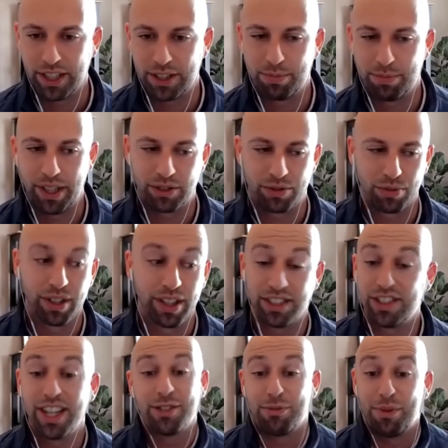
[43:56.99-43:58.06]
It's it's really
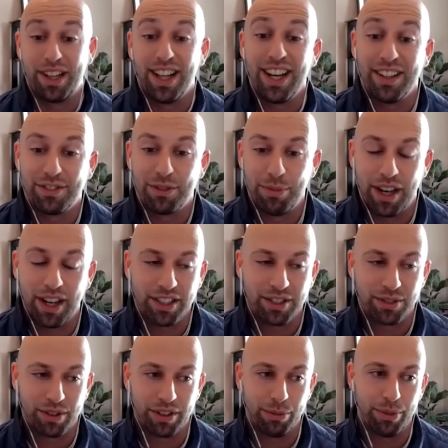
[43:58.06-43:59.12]
changed my life to be
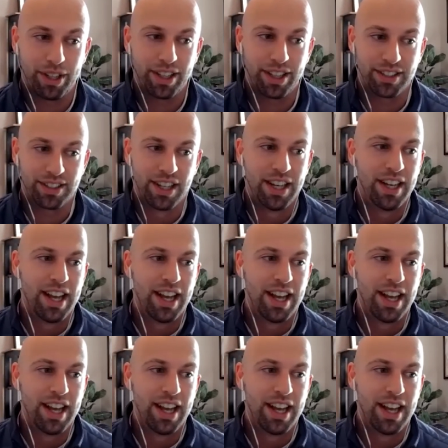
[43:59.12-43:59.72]
honest with you because